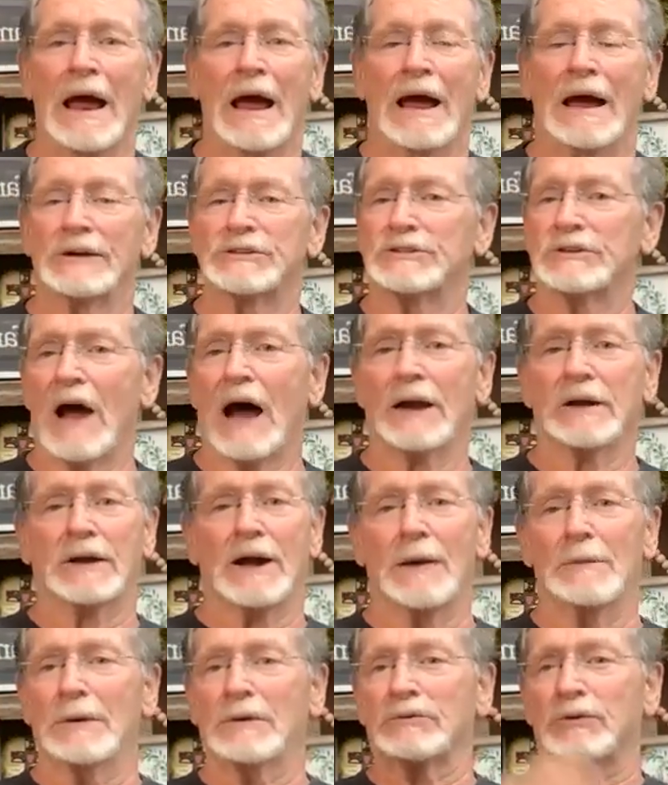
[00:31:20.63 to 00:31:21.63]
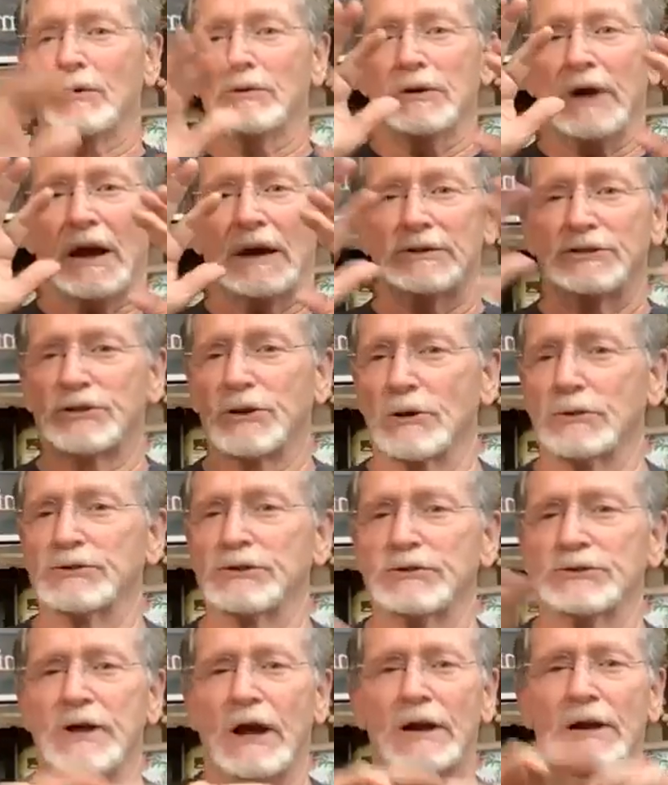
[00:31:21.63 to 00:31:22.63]
It's not coming through dead
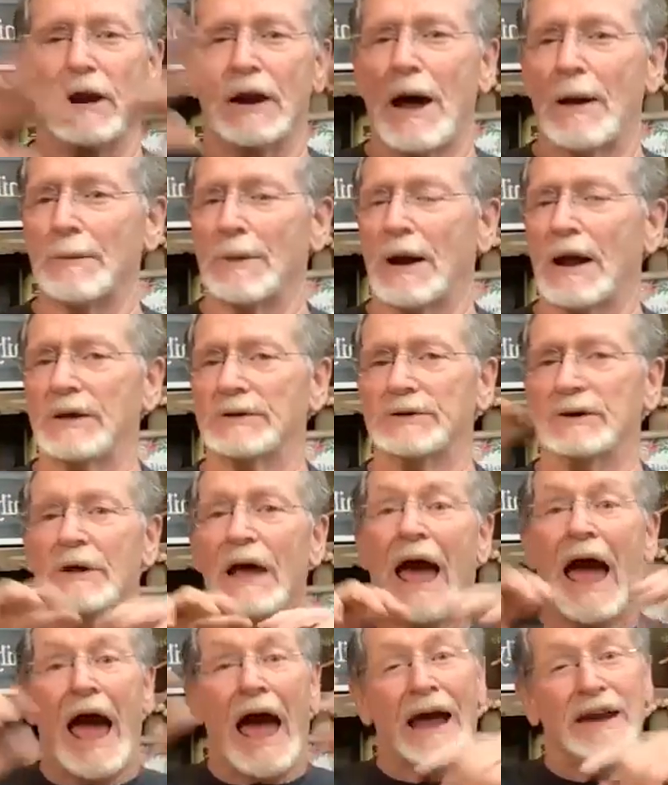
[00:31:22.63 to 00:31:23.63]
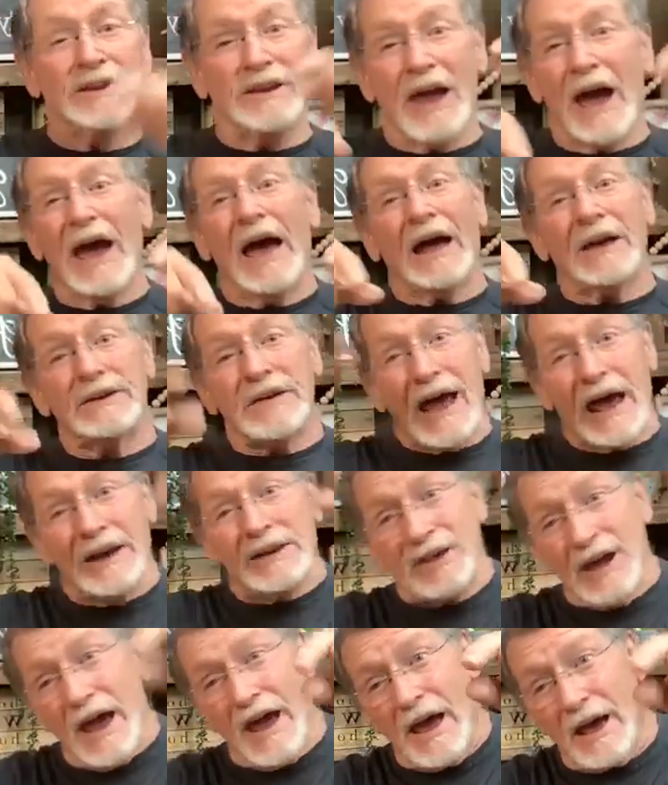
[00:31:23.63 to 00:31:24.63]
churches, dead denominations, and yet,
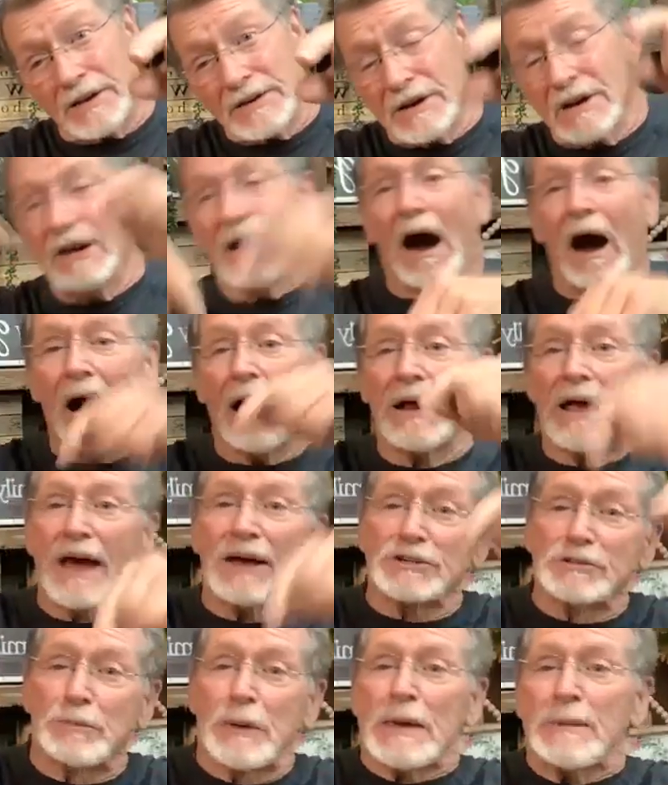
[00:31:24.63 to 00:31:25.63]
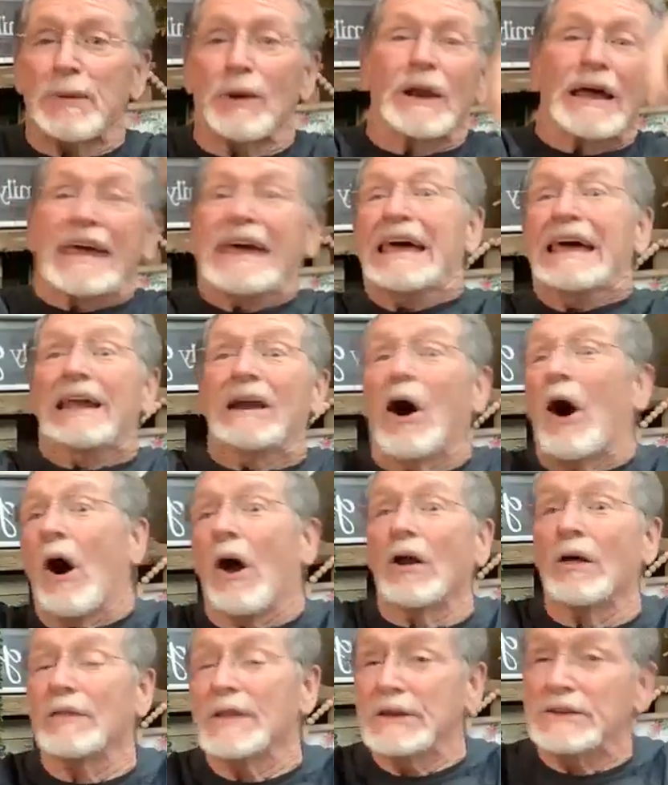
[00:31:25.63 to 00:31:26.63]
and yet, God has people in
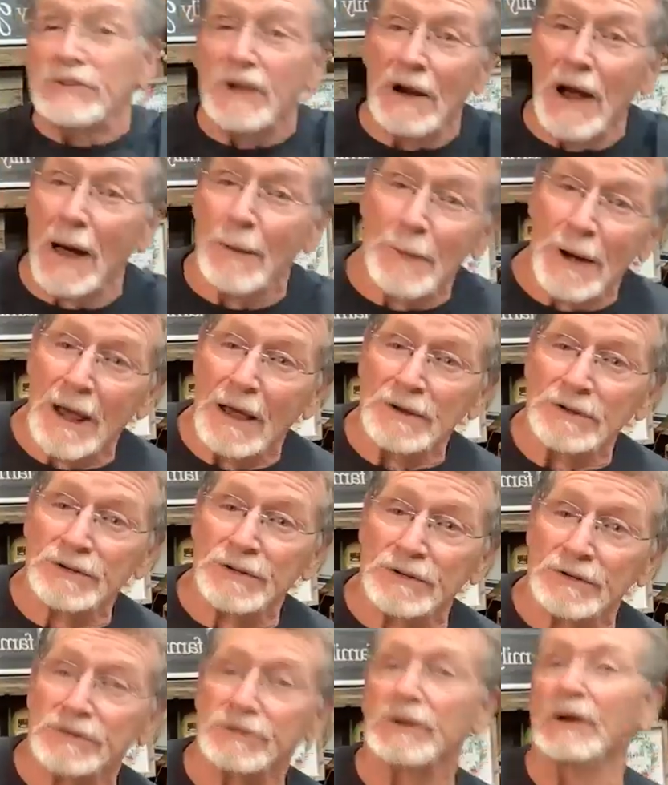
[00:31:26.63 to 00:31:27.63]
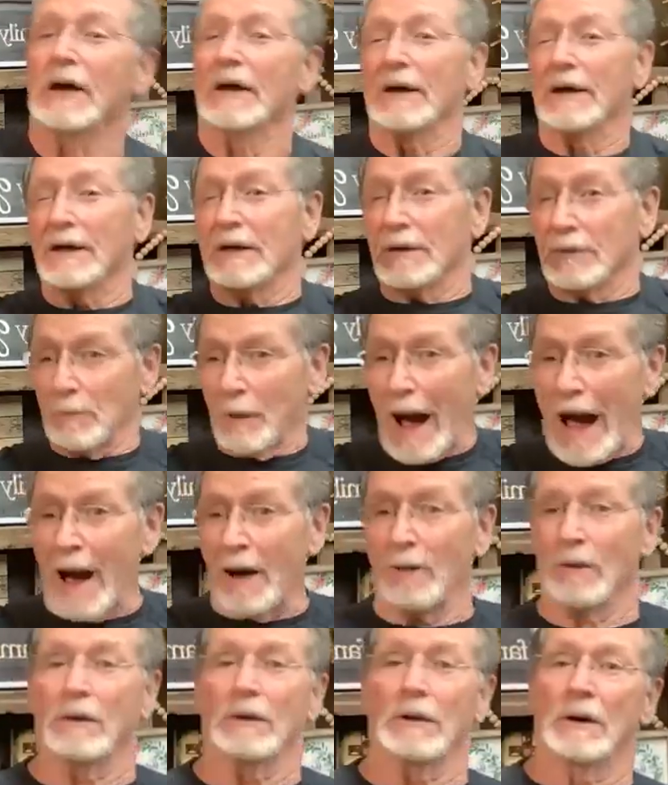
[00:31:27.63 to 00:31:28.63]
all of these denominations.
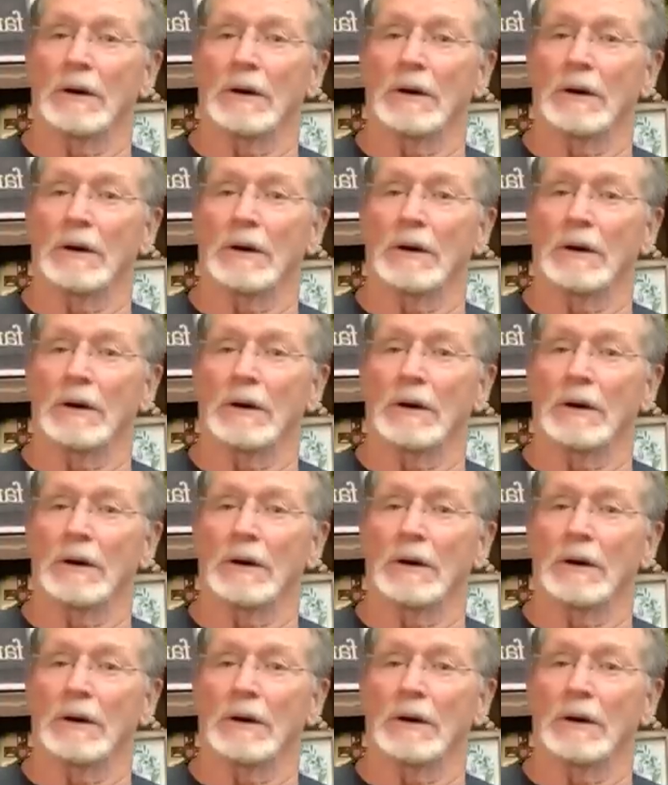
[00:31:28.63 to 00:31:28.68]
Wow.